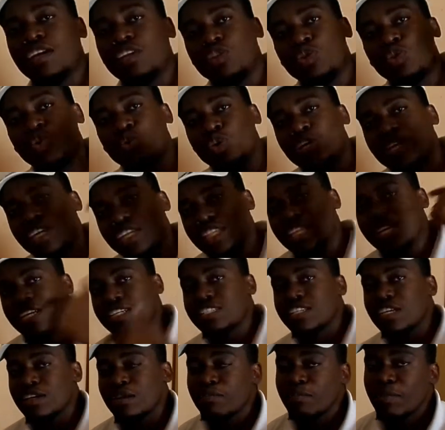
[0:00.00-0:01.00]
do hit that
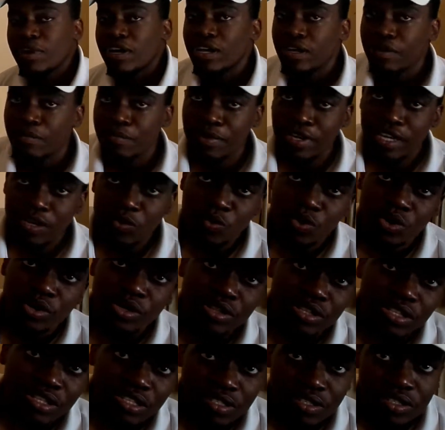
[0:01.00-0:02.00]
sub button, man. We're
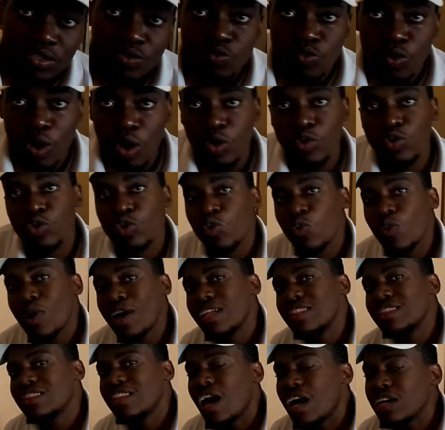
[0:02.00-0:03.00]
on the road to
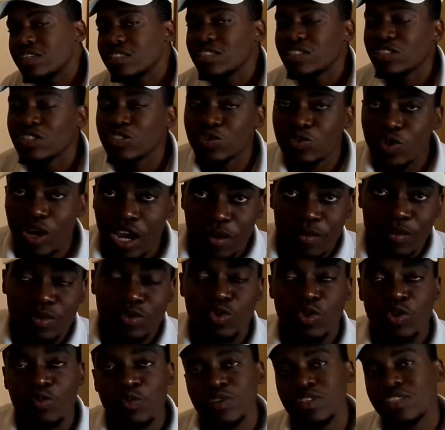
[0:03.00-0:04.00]
1,000
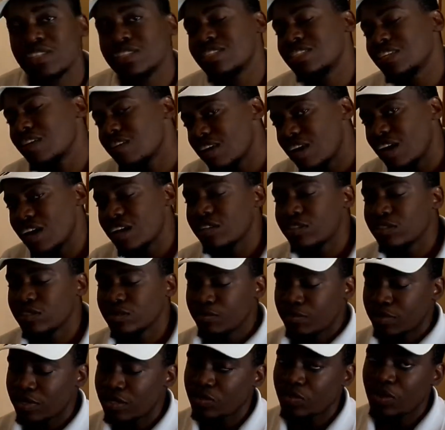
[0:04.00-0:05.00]
subscribers. We're almost at
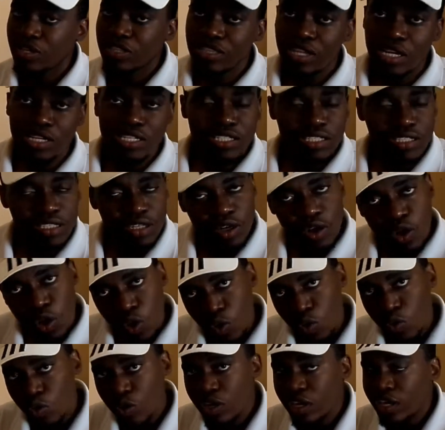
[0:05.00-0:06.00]
700, but 1,000 to
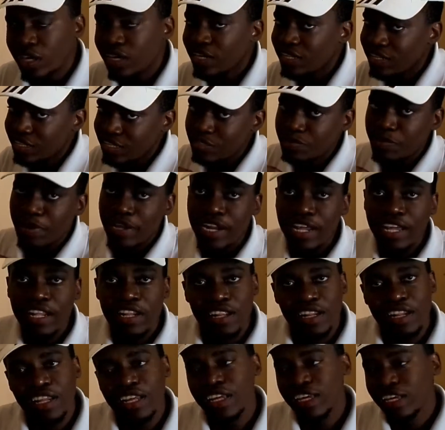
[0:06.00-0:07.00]
go, at least by the
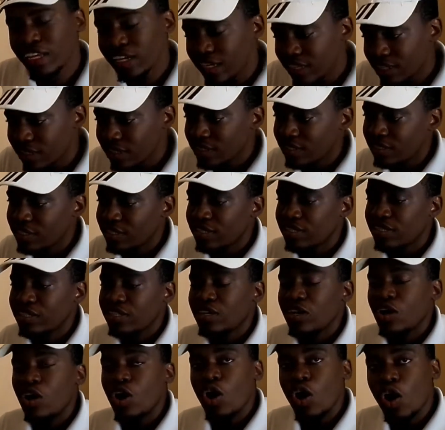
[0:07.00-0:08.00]
end of the year.
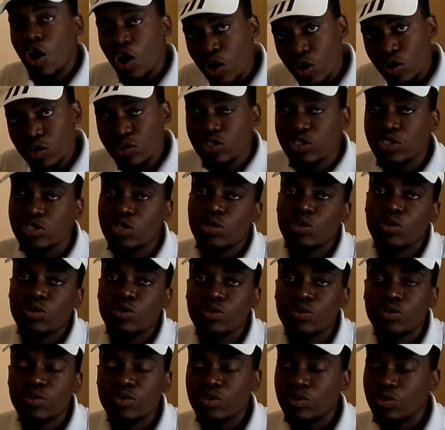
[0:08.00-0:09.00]

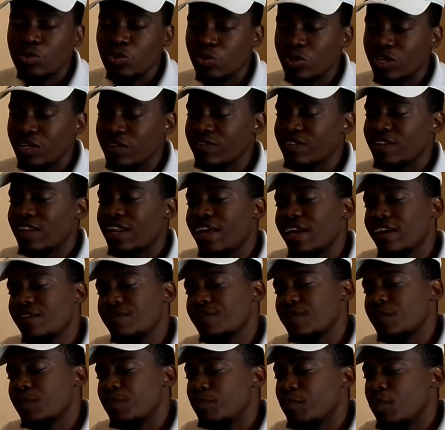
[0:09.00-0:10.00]
Also, do leave a like
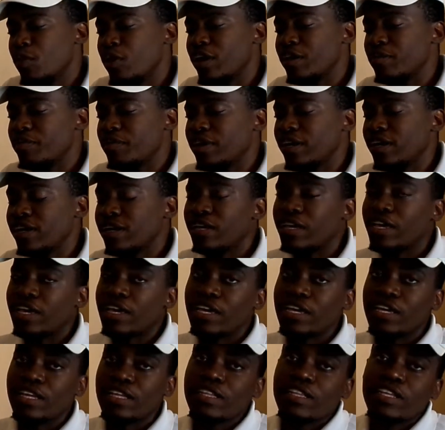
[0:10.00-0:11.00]
for your boy, man.
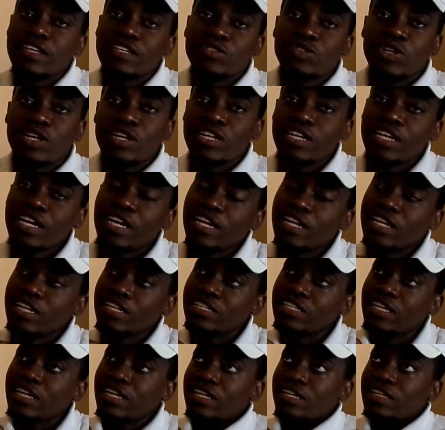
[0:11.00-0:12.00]
Hey, let's try to get at
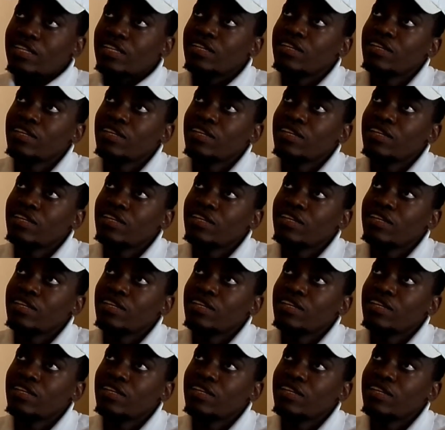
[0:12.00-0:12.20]
least like